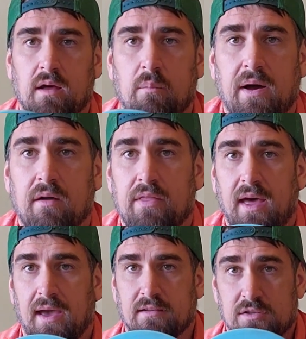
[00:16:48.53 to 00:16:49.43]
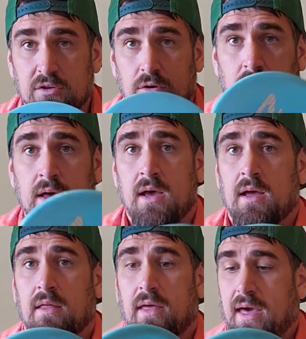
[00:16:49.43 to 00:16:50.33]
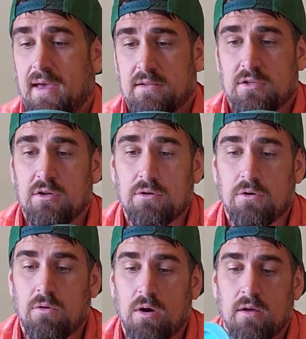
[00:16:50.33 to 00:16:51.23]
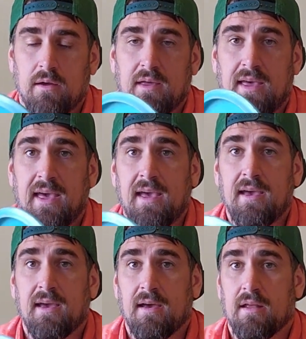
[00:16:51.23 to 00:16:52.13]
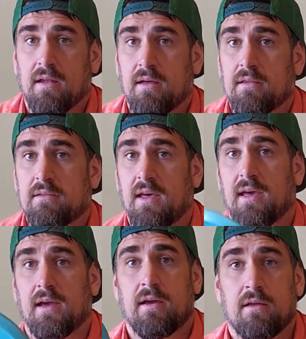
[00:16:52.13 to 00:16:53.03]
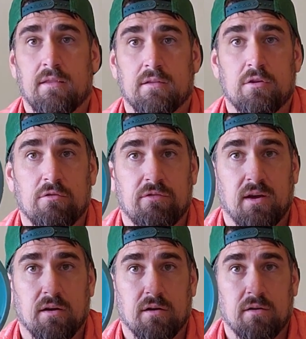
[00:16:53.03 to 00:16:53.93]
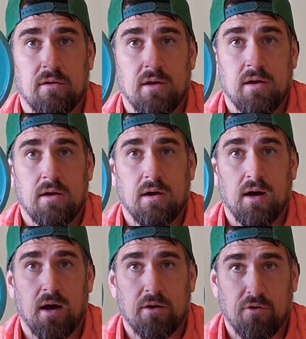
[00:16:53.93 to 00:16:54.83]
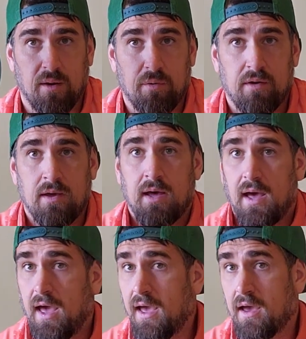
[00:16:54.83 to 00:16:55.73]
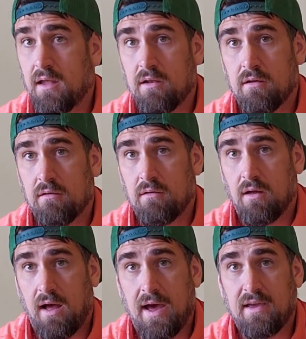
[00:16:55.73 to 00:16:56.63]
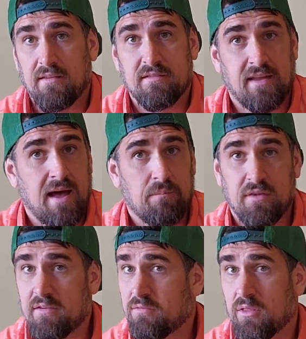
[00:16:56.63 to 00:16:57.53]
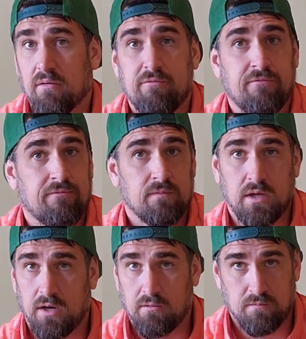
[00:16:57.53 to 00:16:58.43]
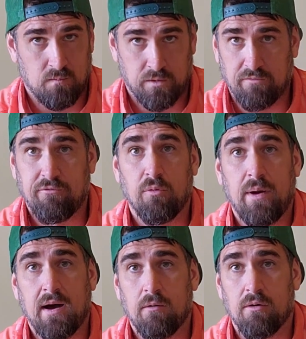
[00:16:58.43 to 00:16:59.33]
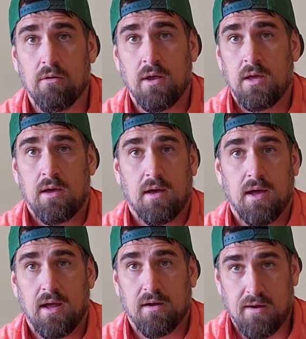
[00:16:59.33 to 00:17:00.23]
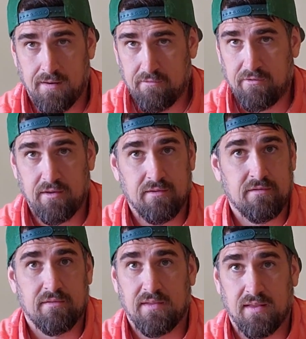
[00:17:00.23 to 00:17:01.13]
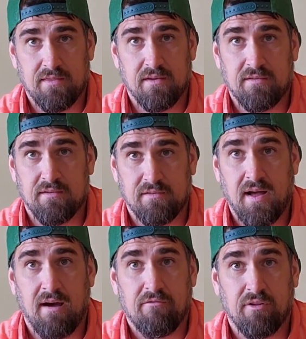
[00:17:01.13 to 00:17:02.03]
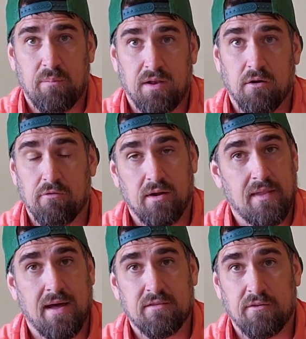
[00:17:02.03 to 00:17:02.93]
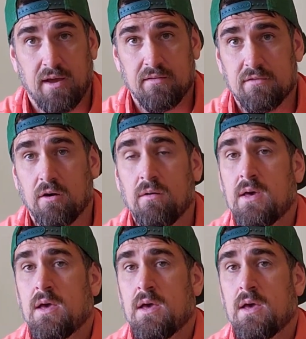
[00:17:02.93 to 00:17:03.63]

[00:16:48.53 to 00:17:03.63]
about the A2. The A2 can take the 2-finger grip, and I can snap this with with the full power and confidence that this is not flipping over, and that's great. So